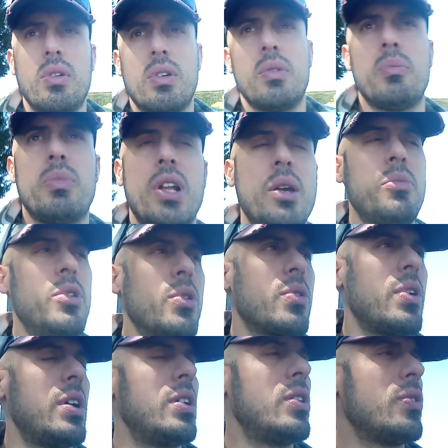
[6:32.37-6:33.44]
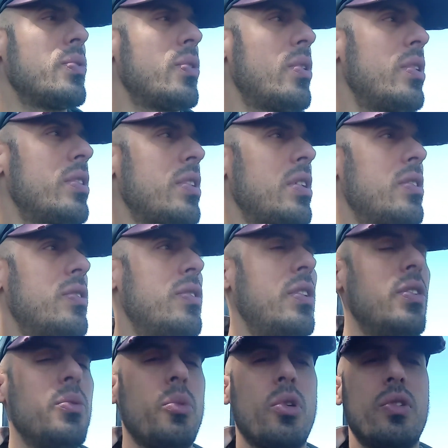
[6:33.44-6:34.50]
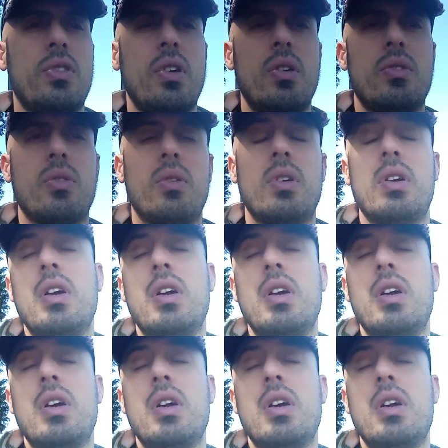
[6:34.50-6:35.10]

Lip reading: blame the Ukrainians for it, and seize more territory.